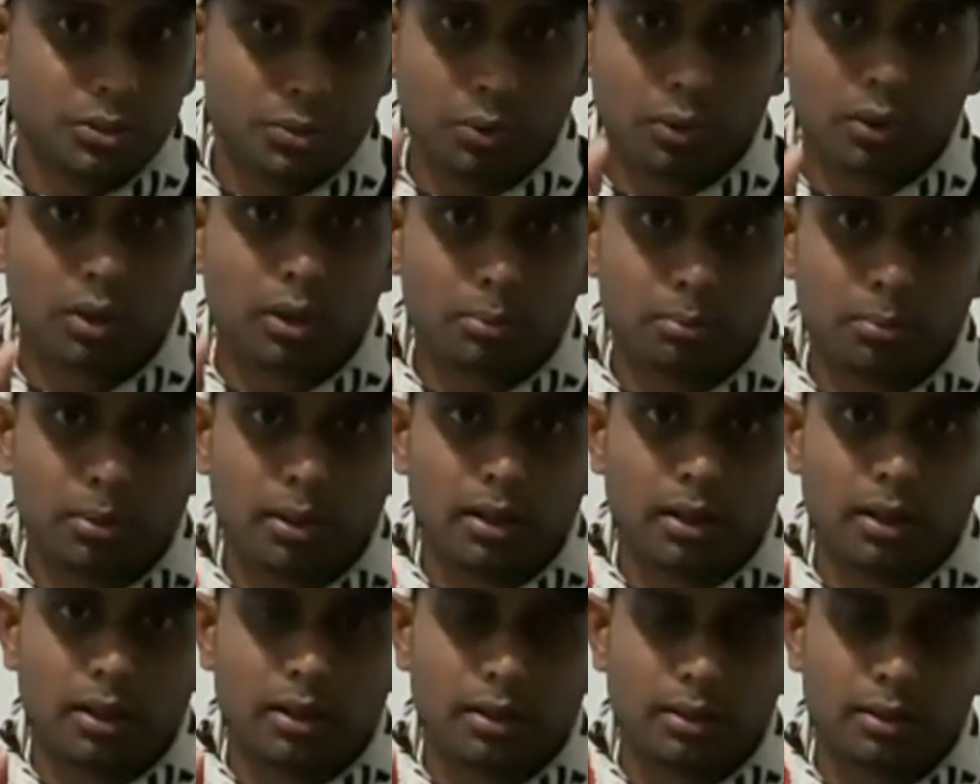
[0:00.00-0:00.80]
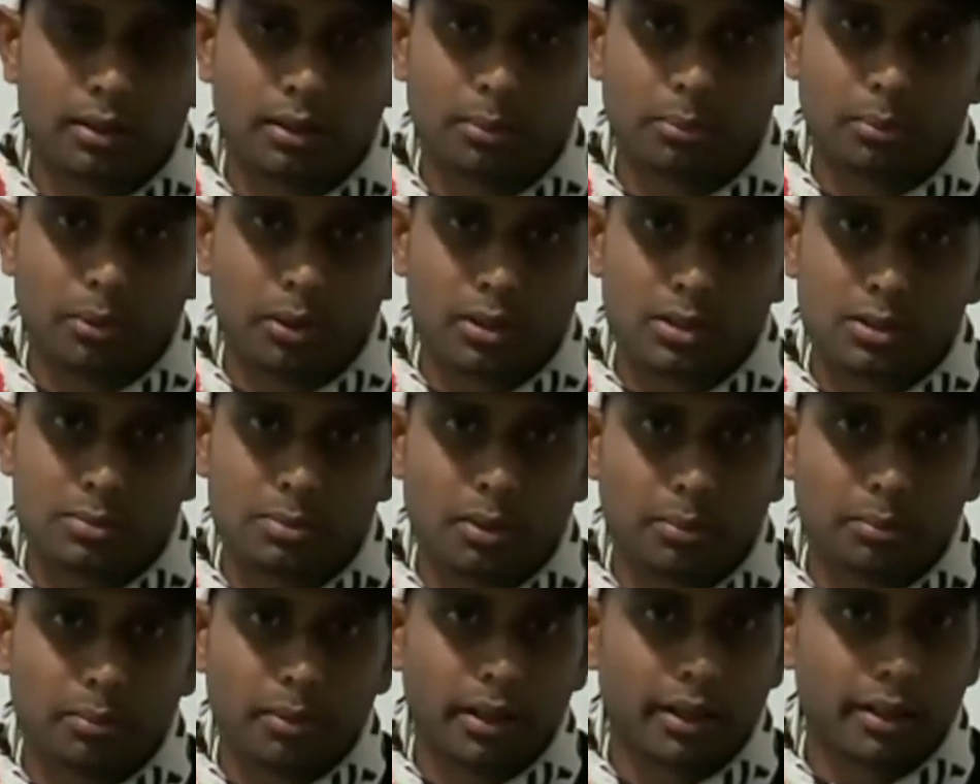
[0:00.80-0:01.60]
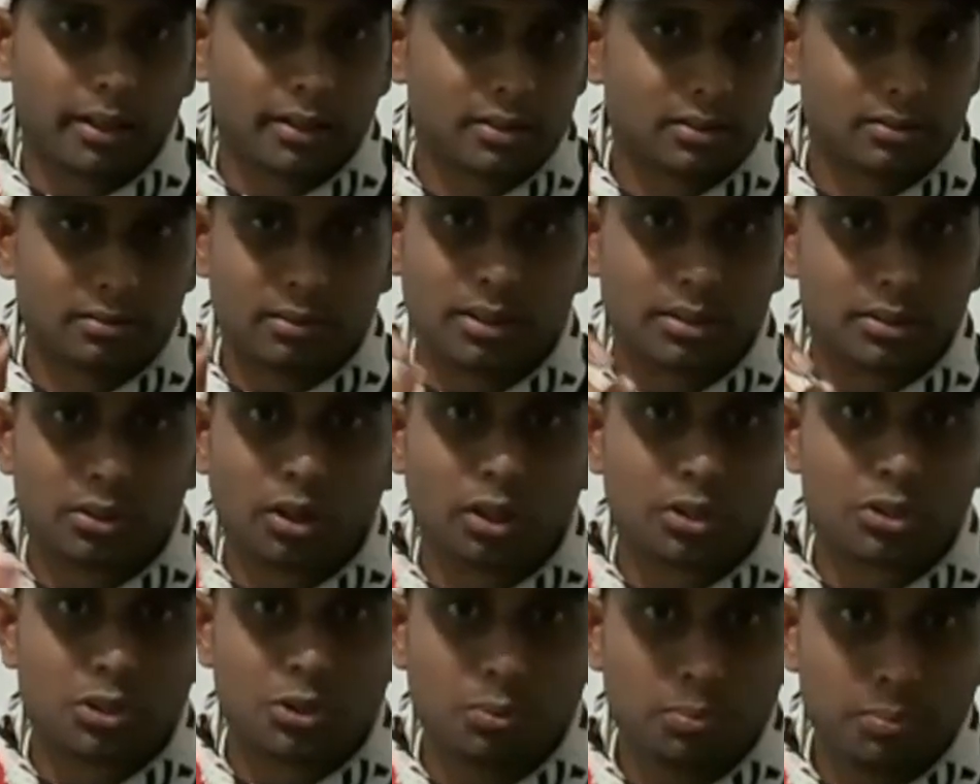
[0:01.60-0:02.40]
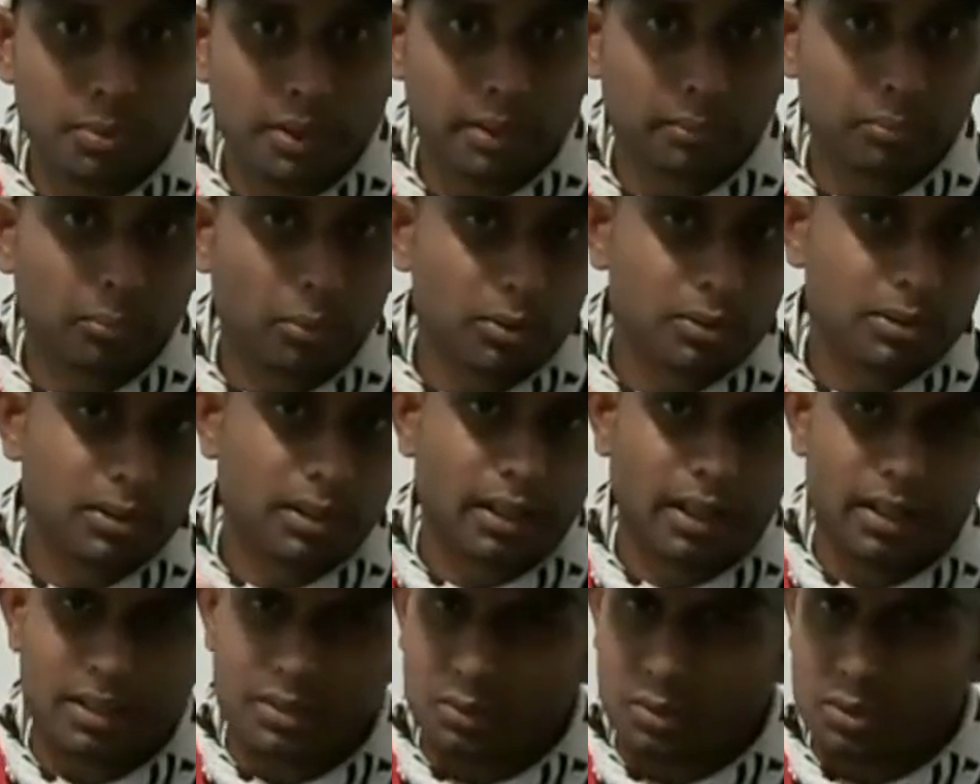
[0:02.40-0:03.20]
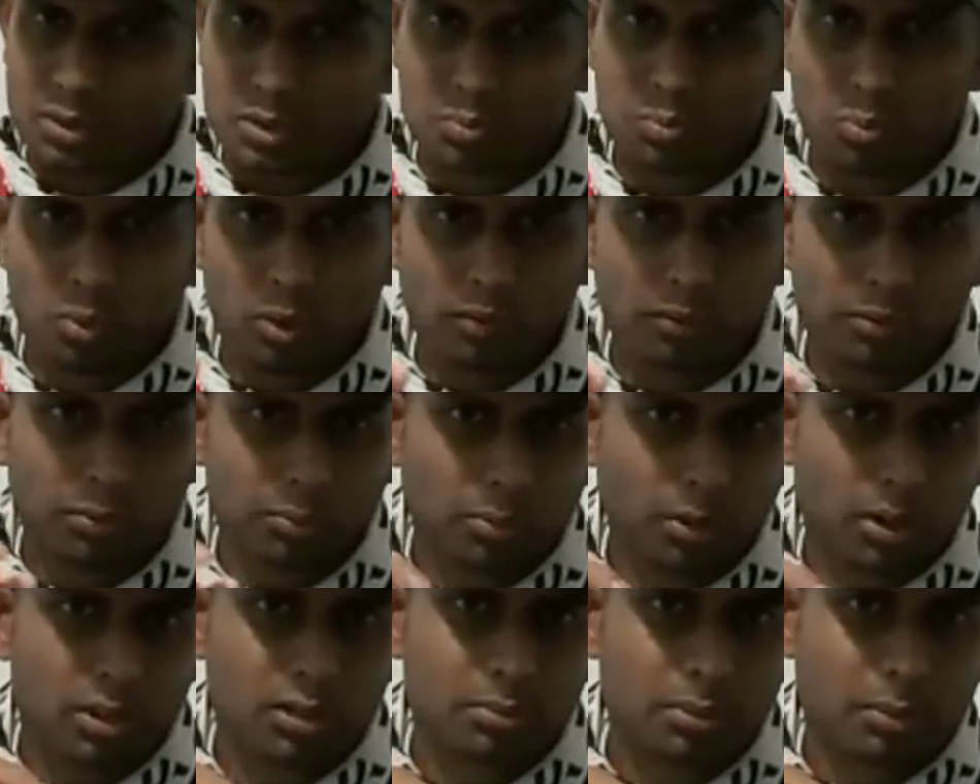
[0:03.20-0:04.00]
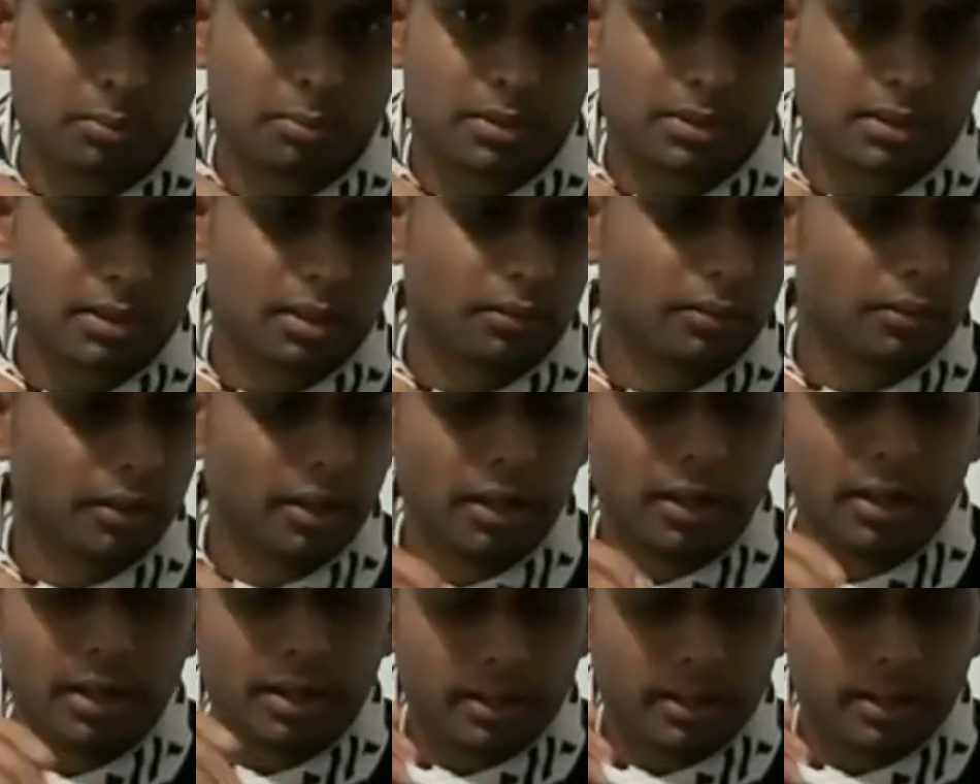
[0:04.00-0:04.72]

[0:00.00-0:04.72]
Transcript: to hook up a, a, bronze bream and it's it's not too big most of the guys go small for bronze bream and stuff